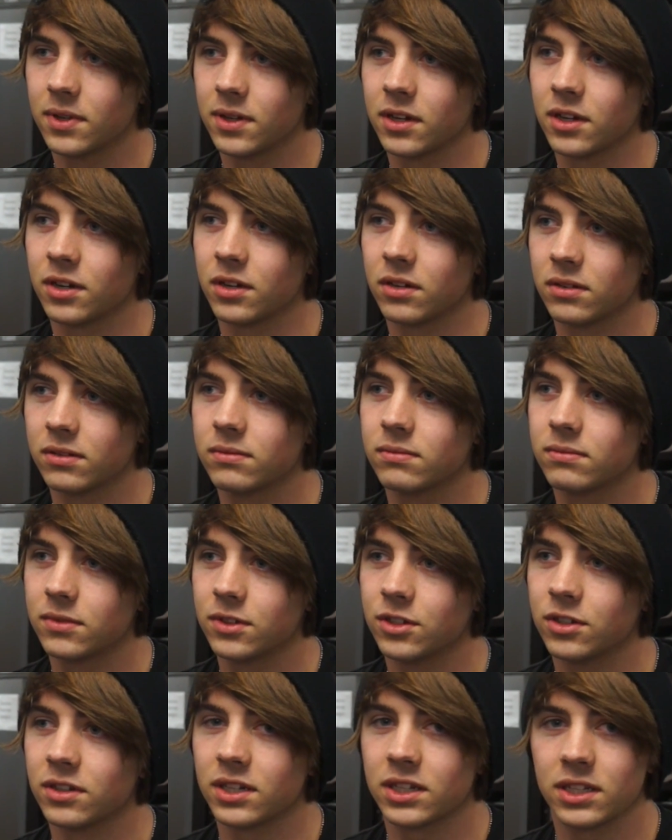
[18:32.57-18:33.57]
a
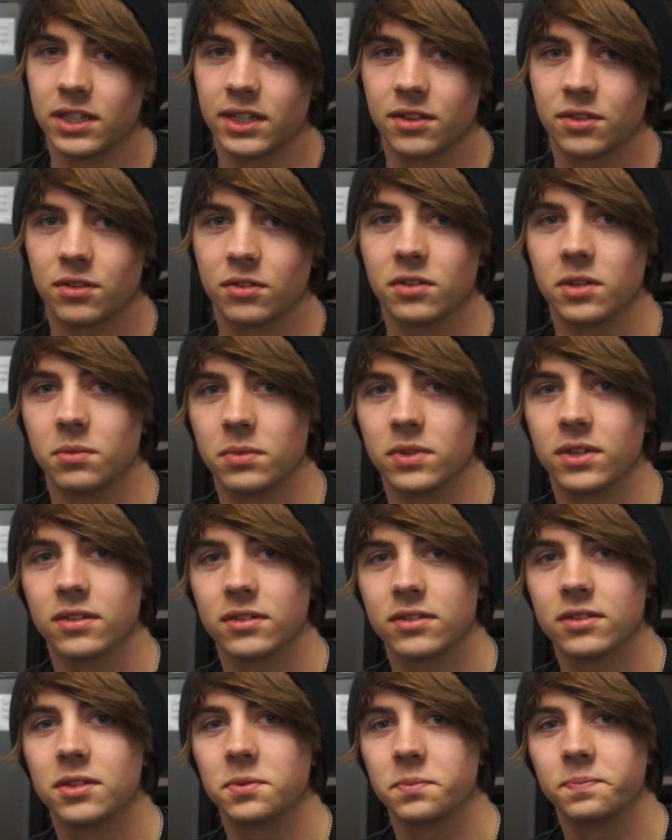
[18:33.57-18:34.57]
good clean 30
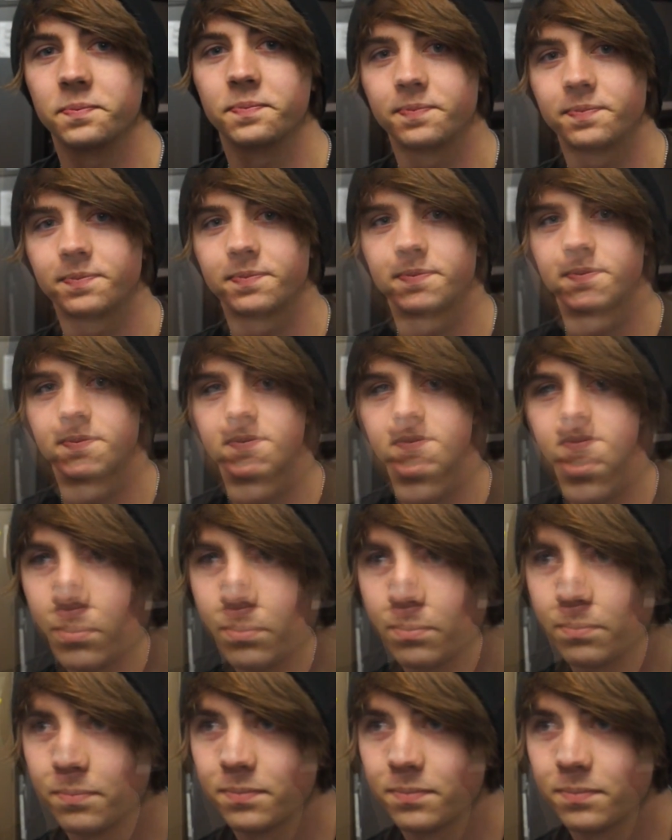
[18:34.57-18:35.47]
minutes. I